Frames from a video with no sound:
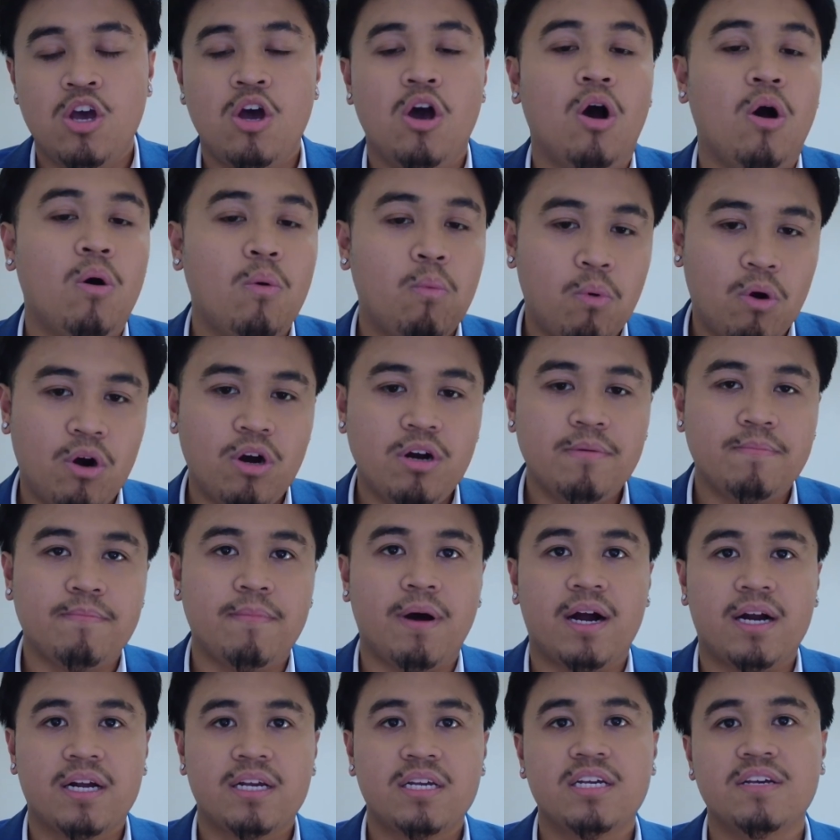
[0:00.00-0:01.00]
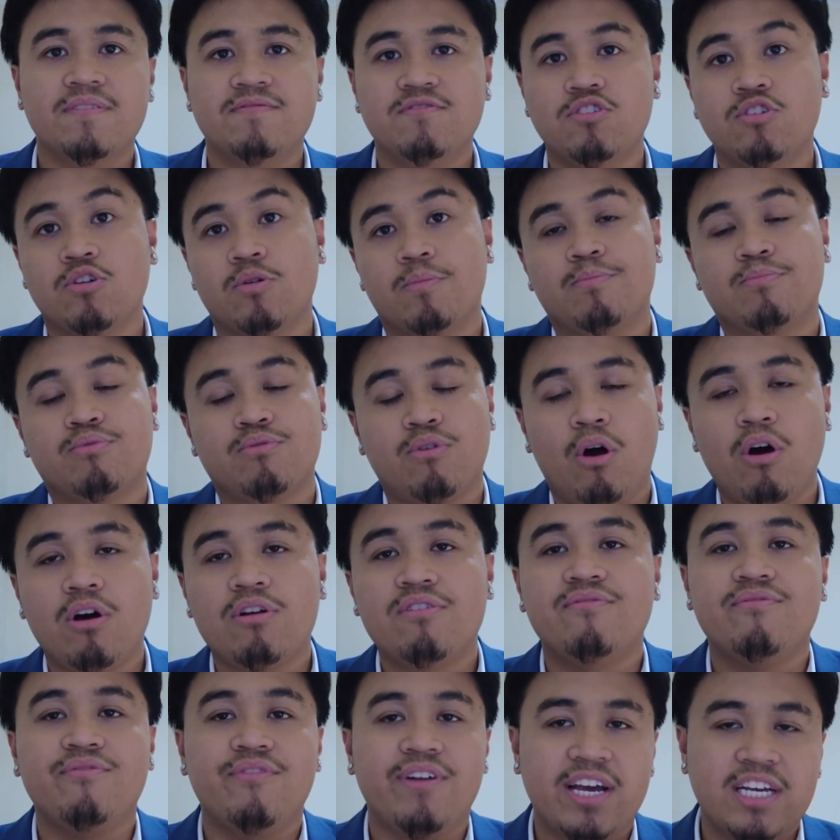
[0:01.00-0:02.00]
A word mark gives you a
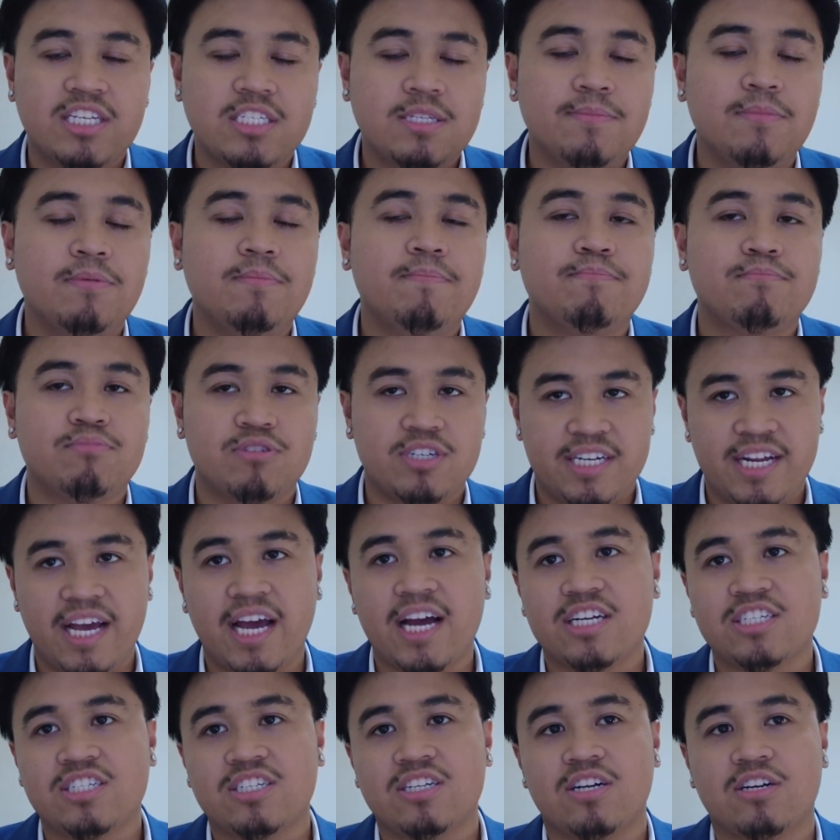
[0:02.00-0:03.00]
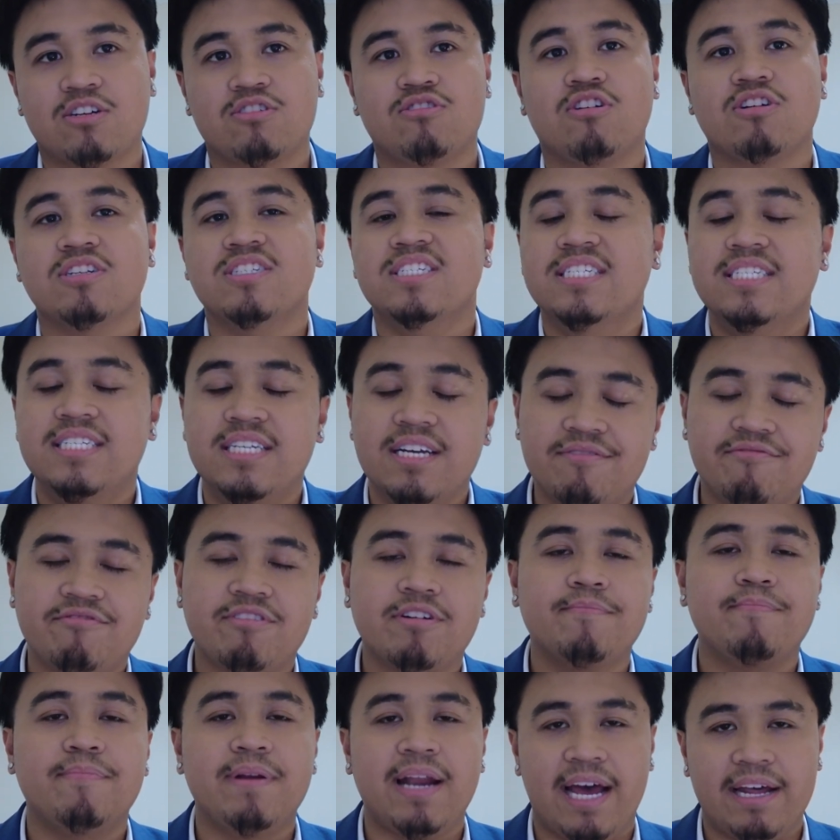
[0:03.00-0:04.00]
broad, flexible protection across
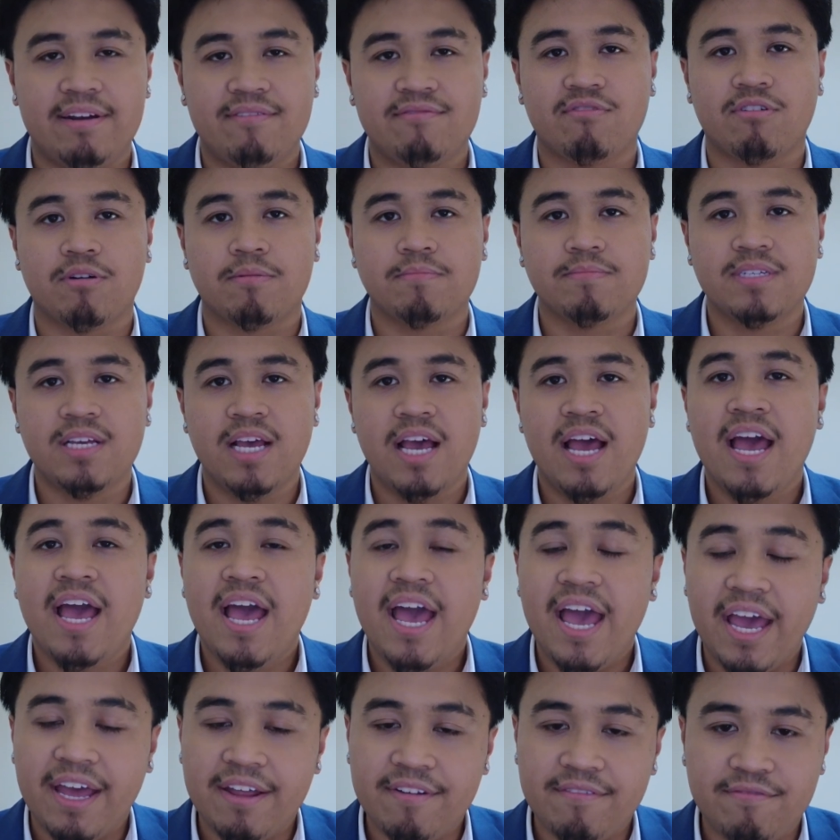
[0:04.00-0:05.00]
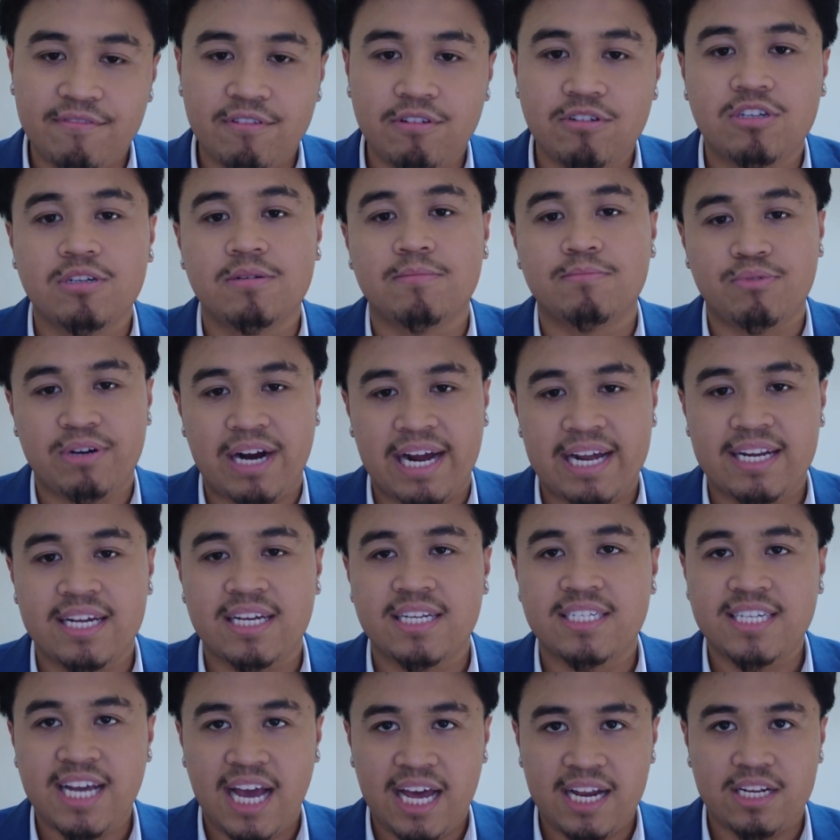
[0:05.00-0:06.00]
different platforms and future
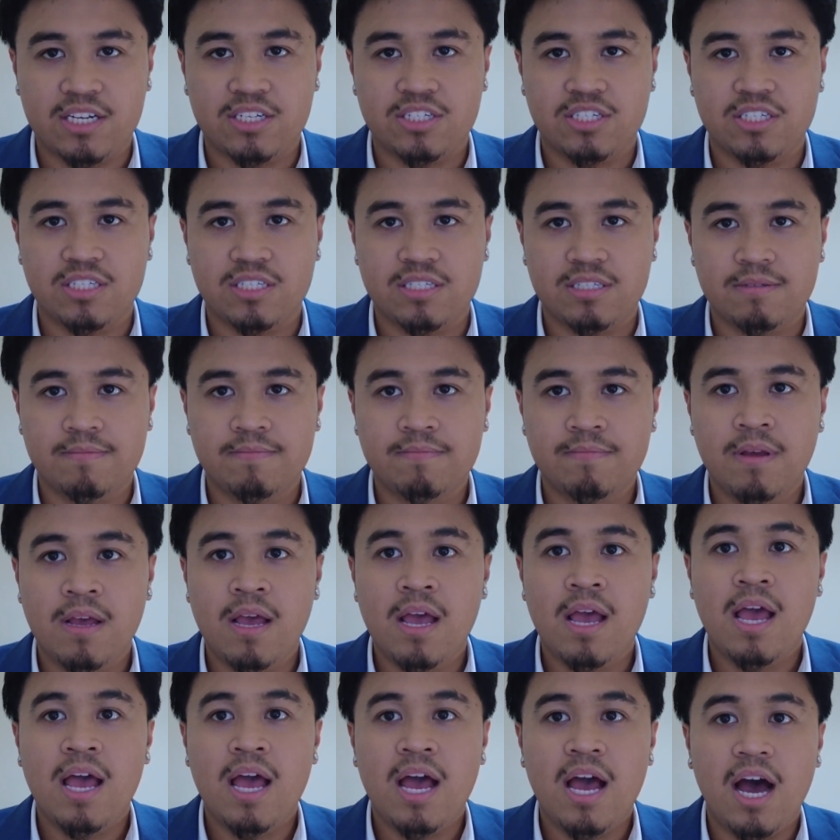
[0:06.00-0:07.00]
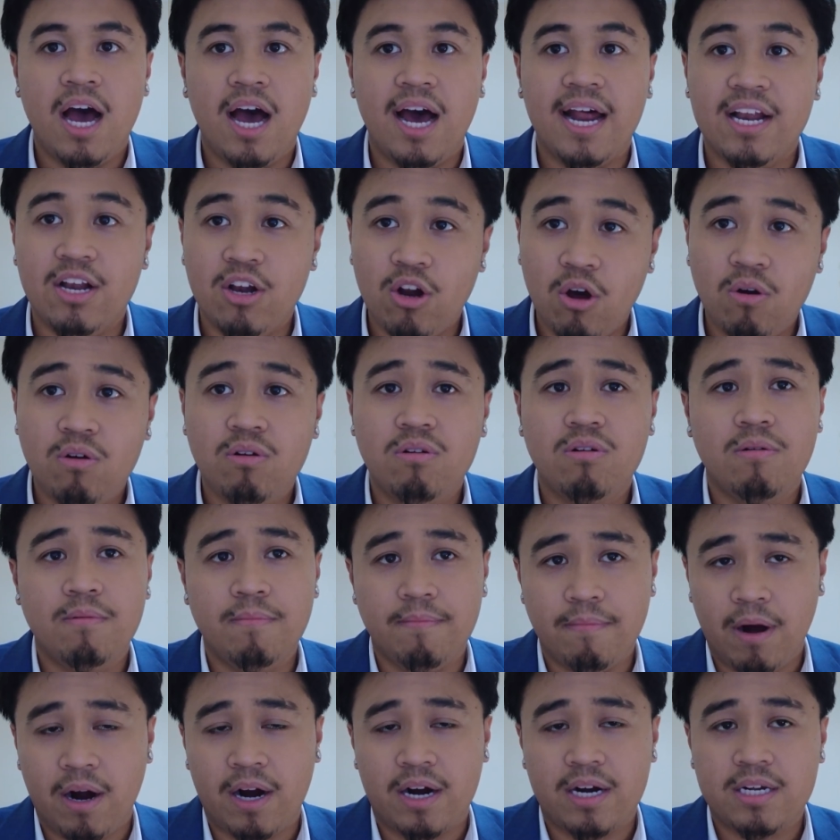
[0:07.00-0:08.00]
branding challenges. A logo
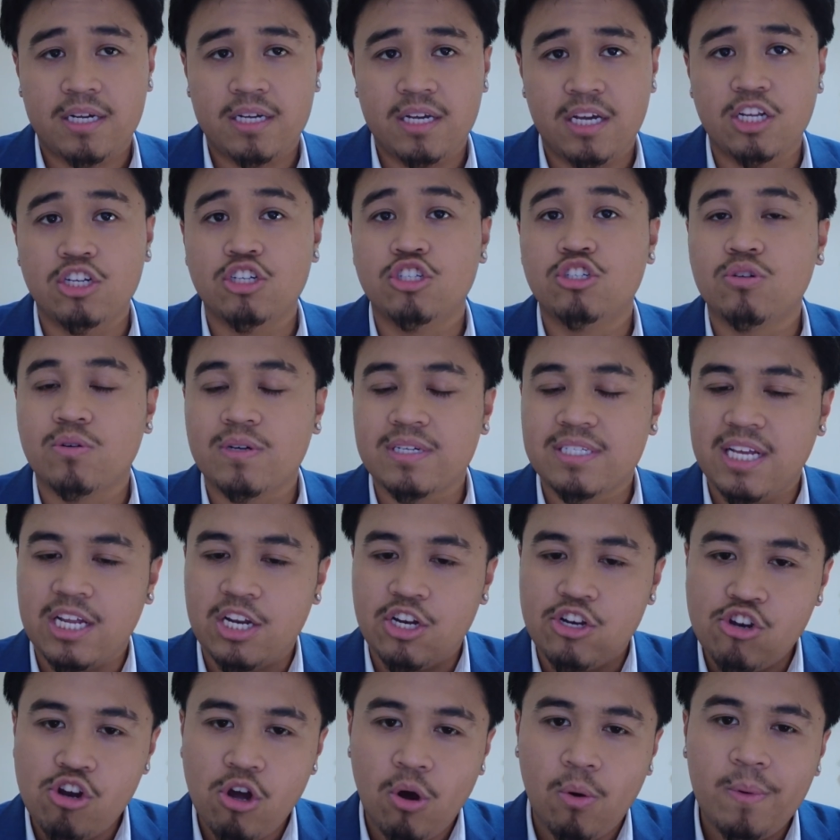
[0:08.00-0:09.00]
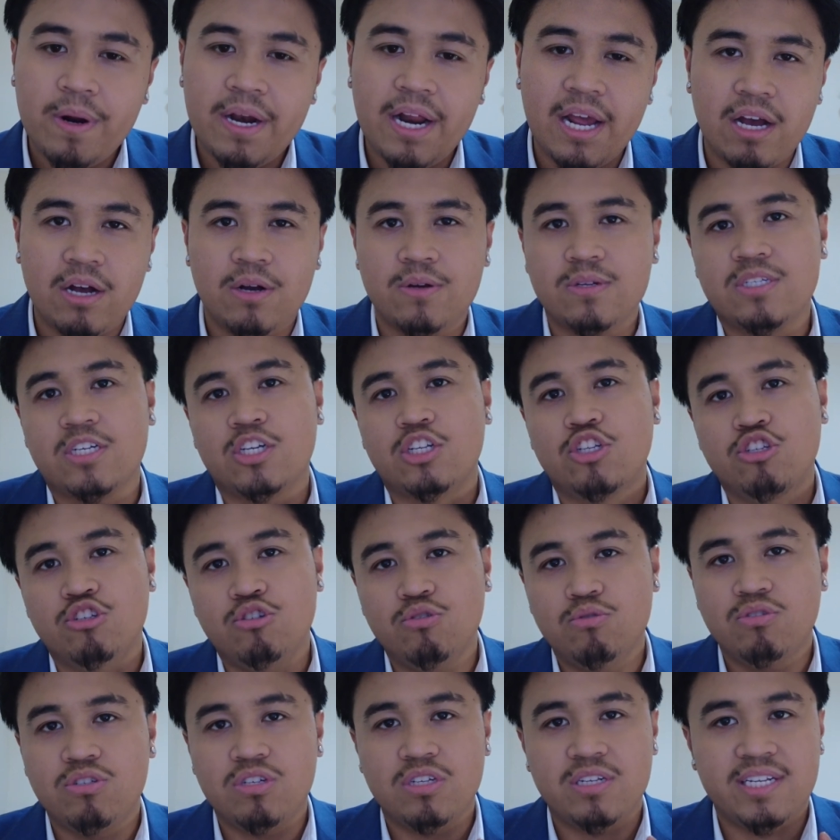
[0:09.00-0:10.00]
mark ensures that no one else can
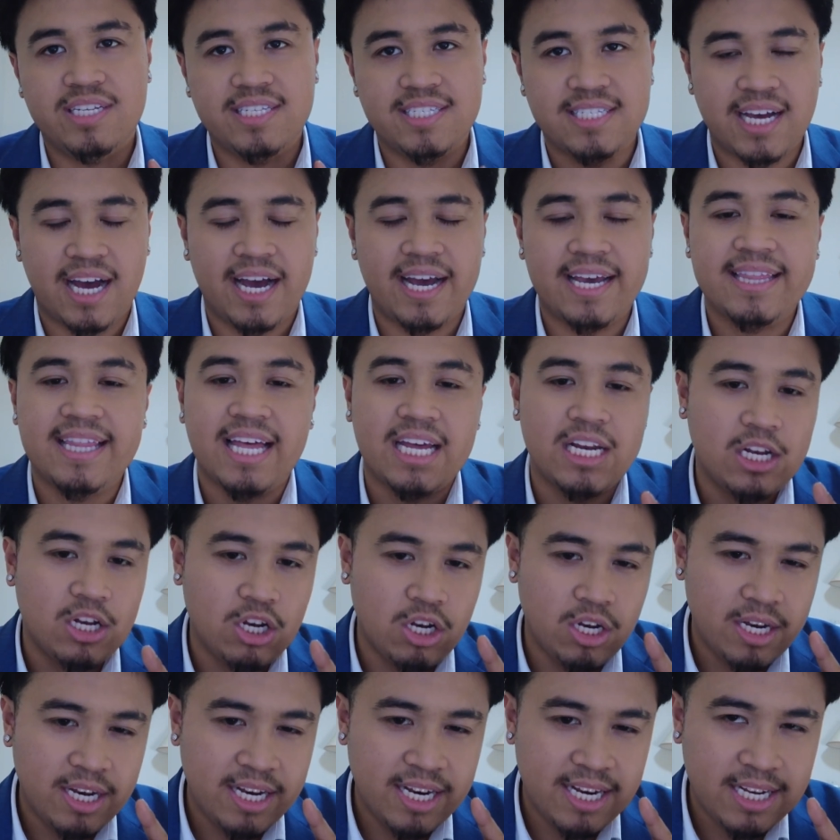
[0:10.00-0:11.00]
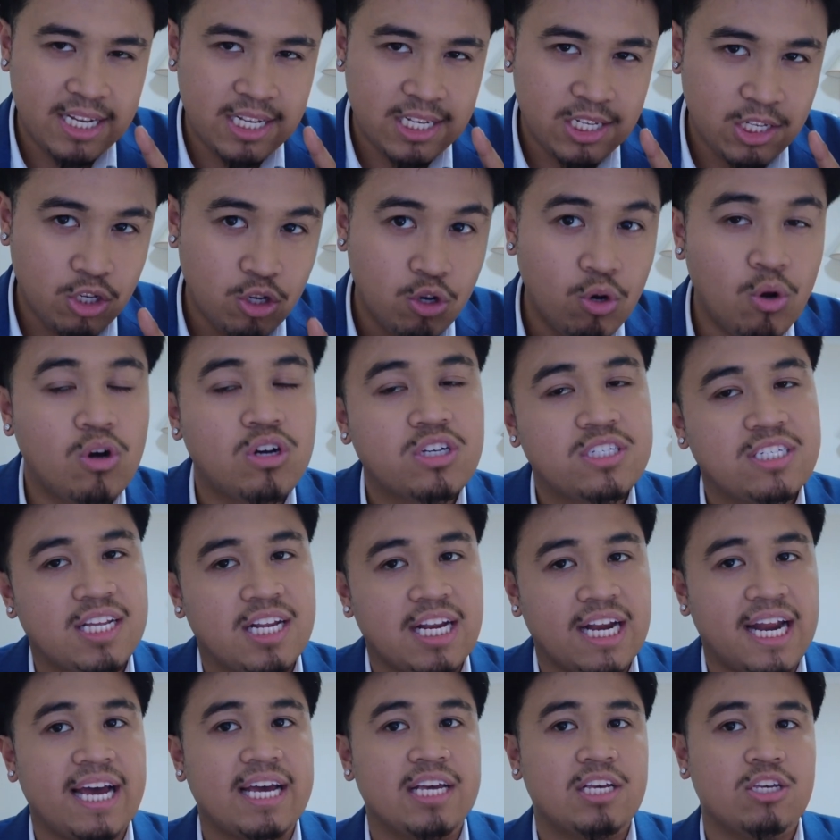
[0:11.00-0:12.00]
use a design that looks
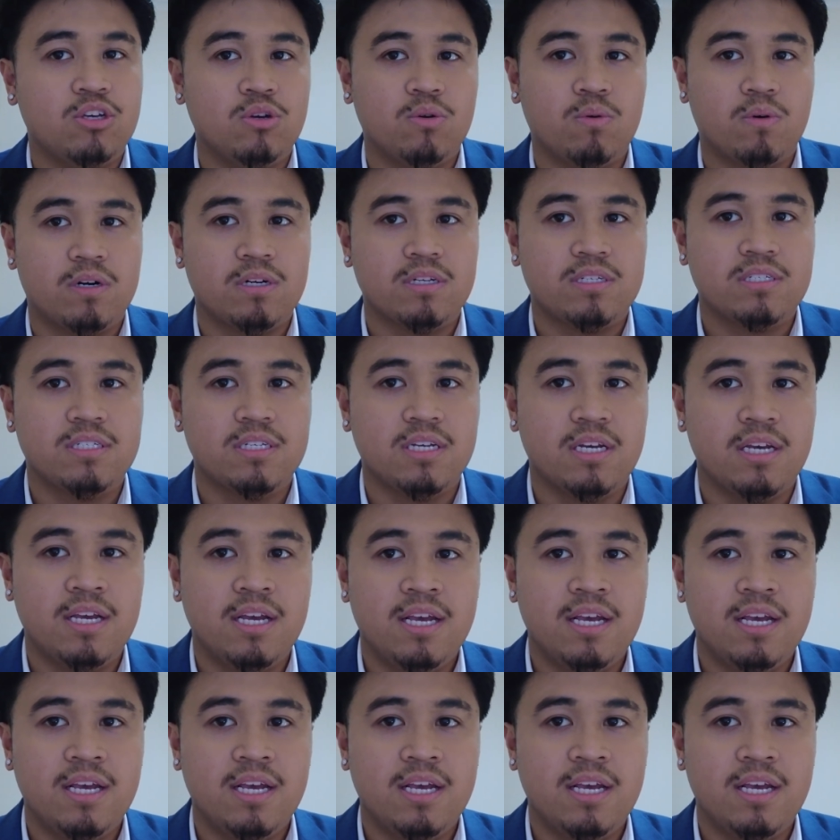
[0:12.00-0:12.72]
like yours.